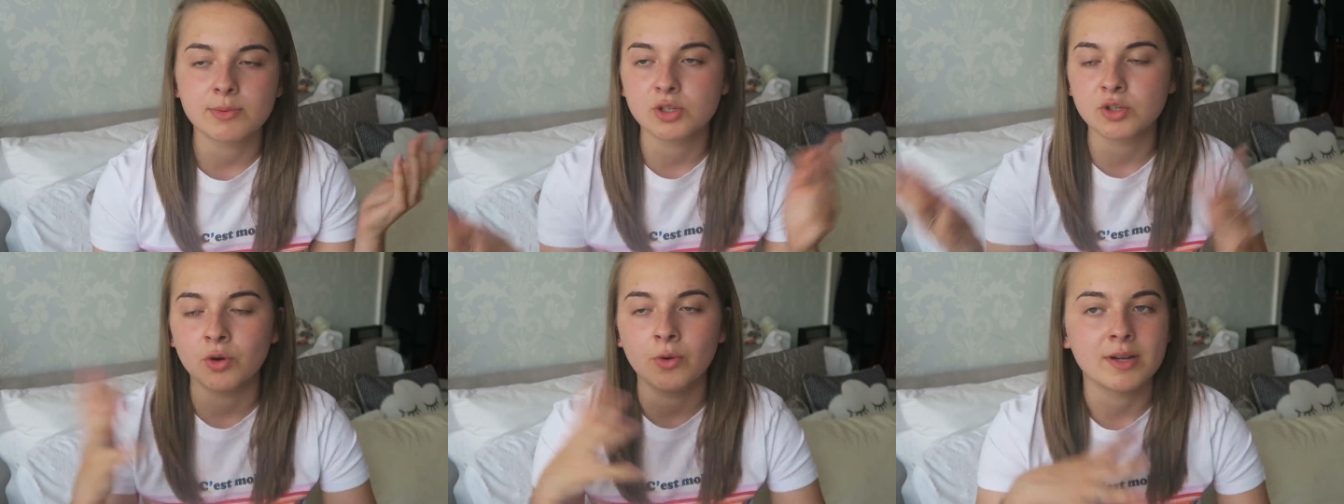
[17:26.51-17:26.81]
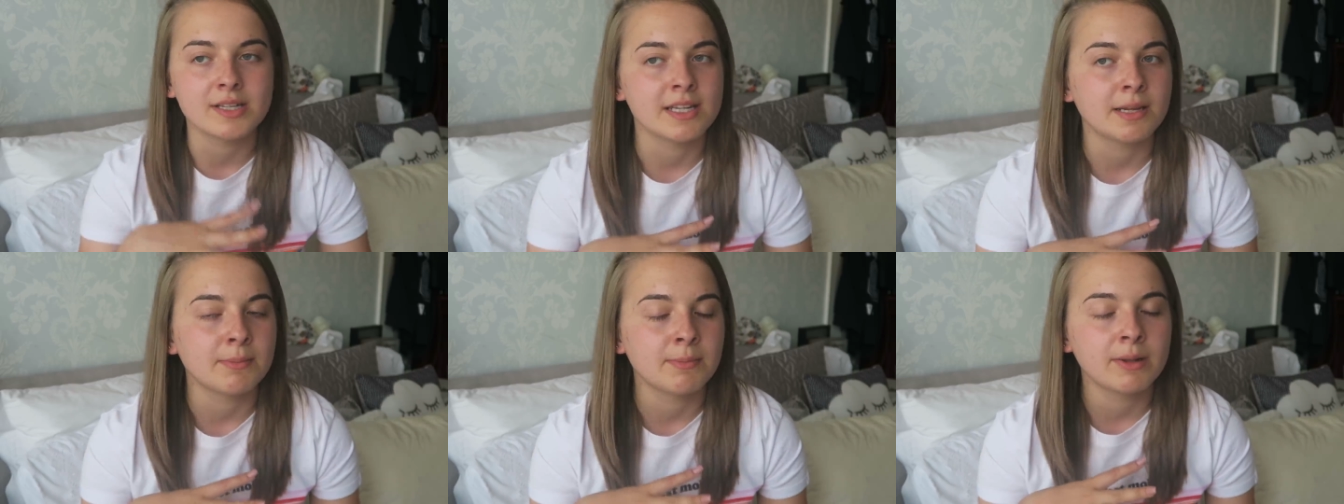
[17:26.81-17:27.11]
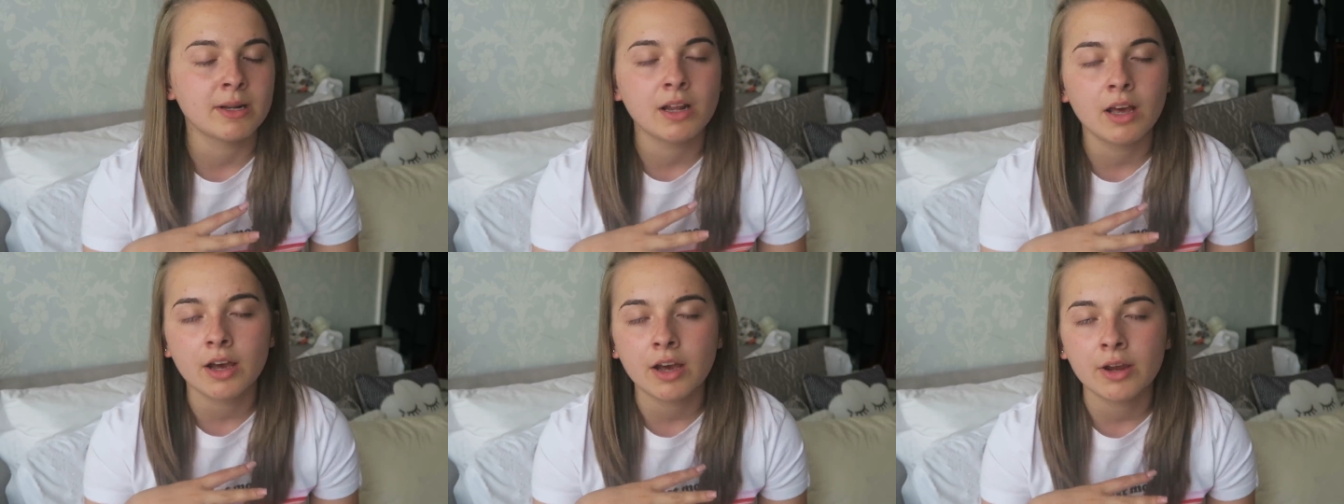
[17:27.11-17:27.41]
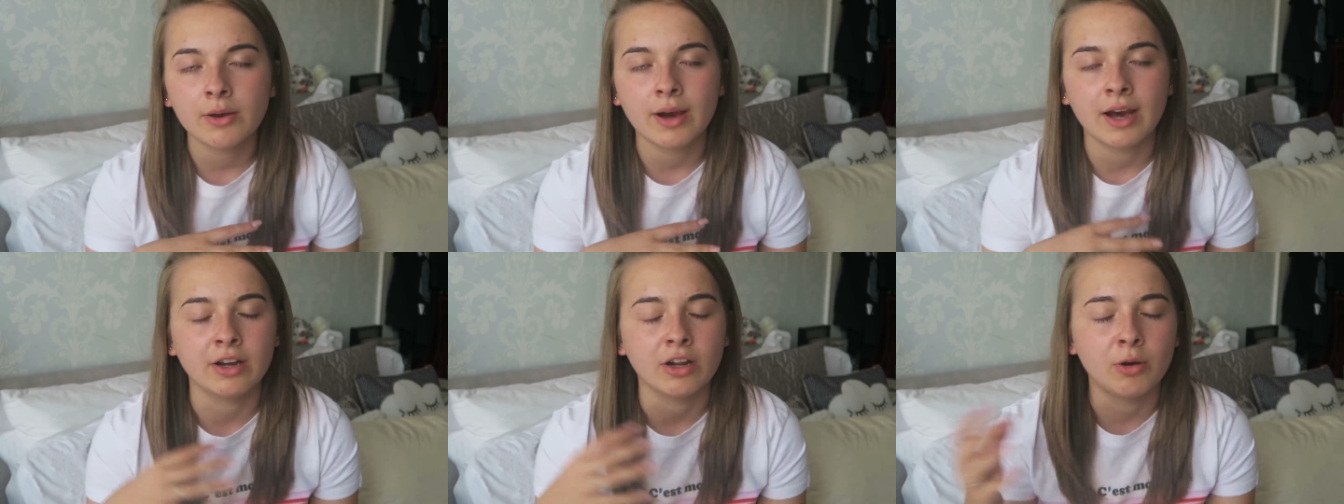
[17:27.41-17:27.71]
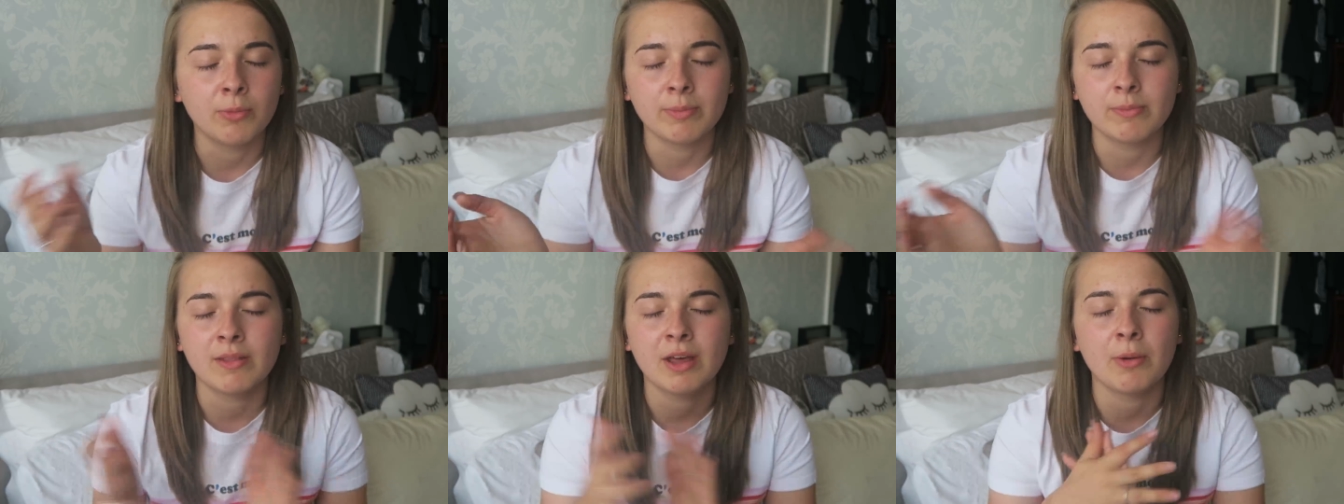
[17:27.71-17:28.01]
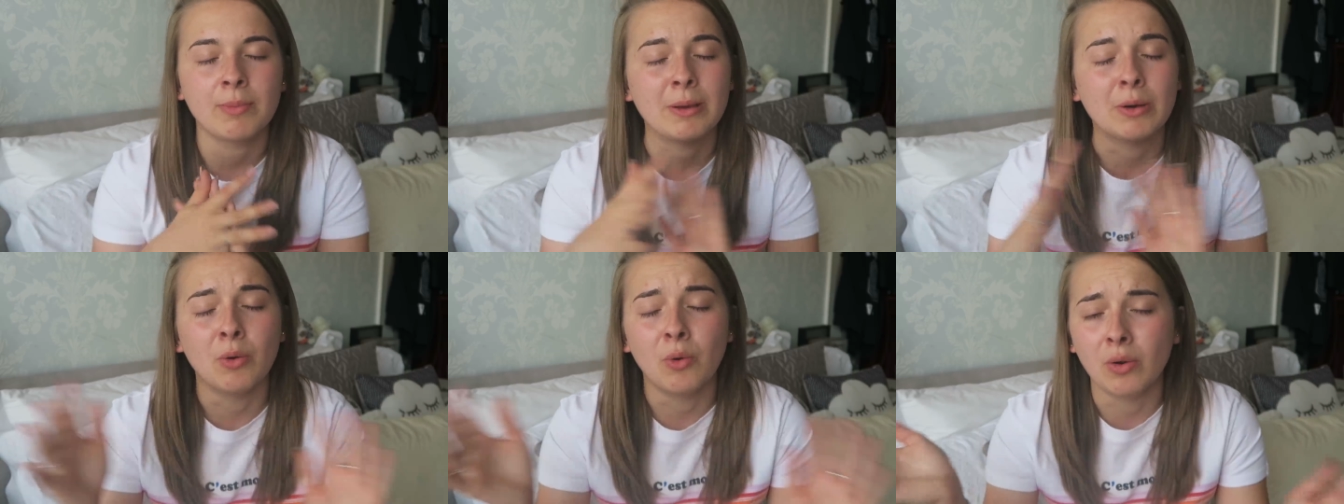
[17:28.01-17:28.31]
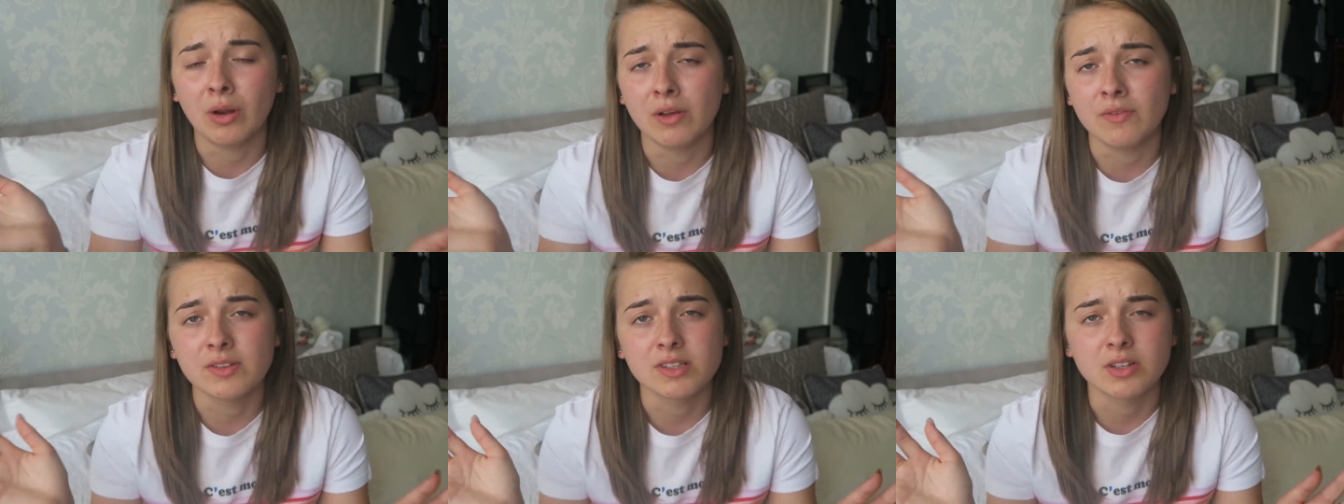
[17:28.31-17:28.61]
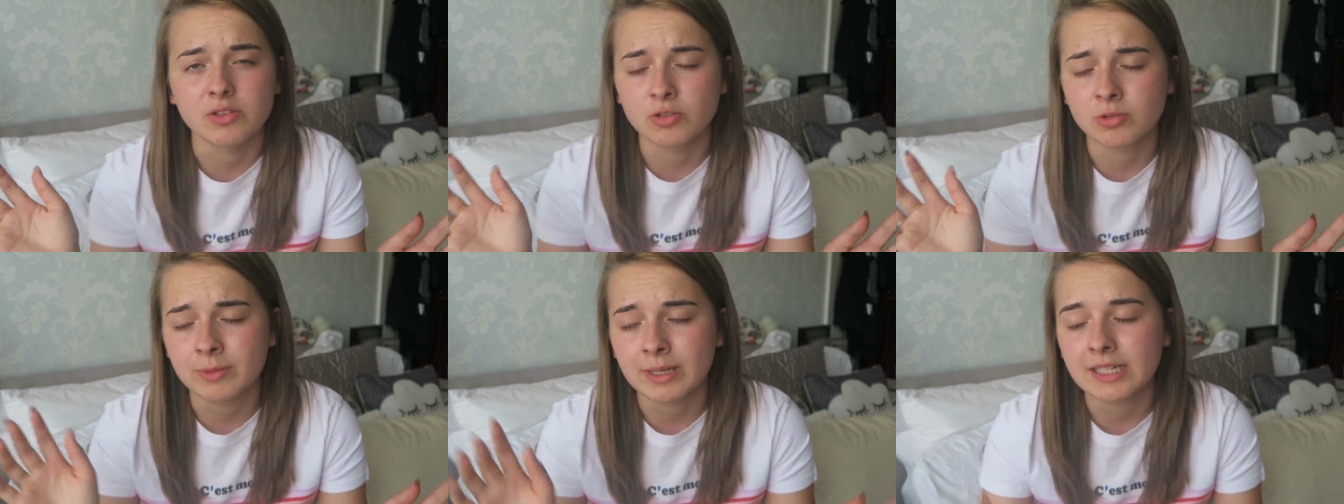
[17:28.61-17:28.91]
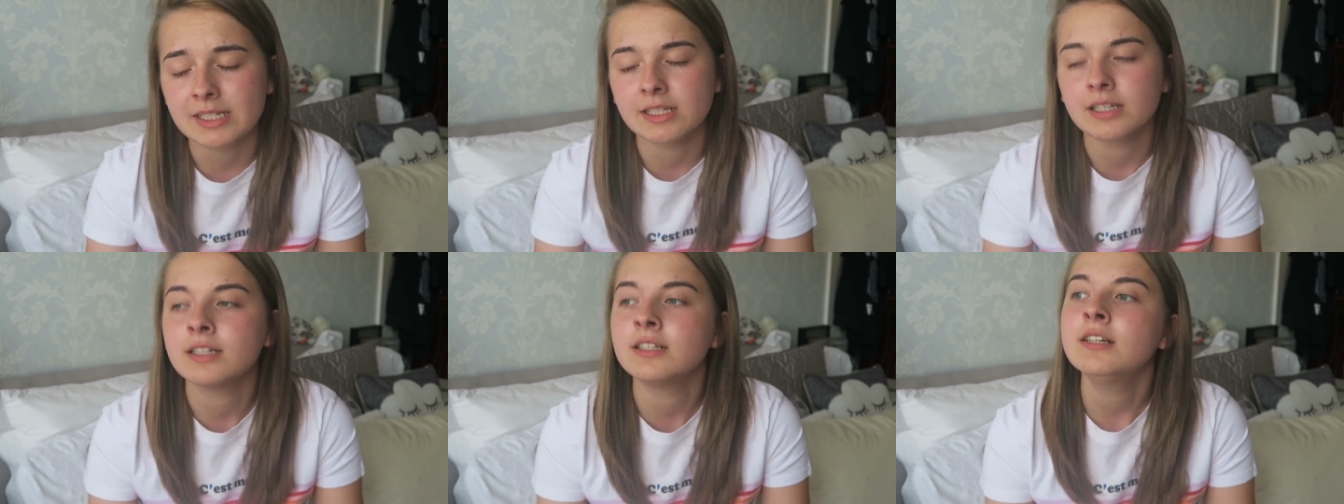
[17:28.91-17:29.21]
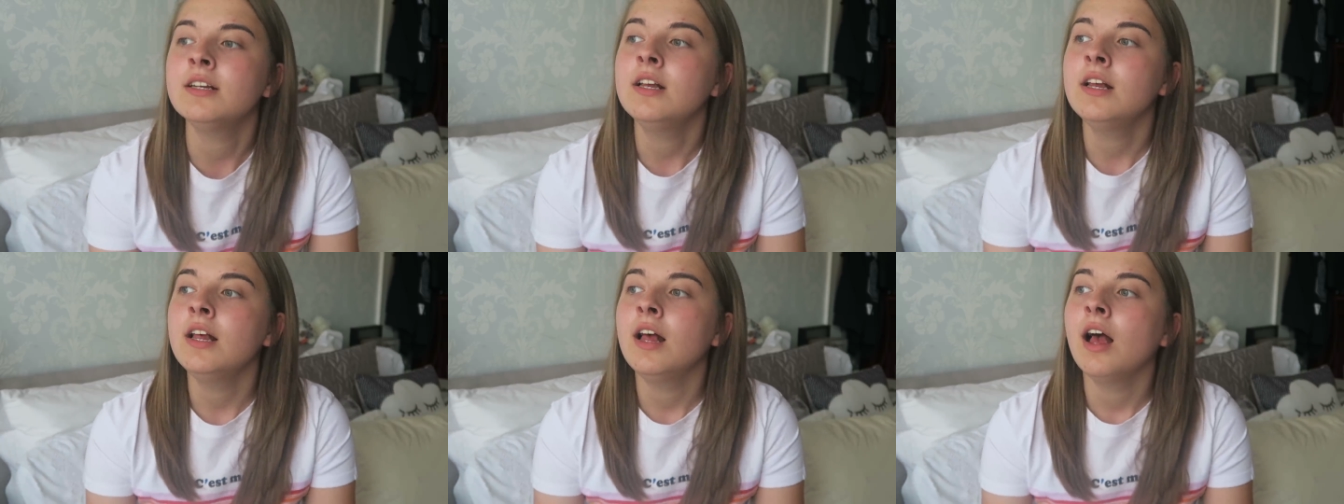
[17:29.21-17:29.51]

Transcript: which are always linked below, and they'll be all over social media.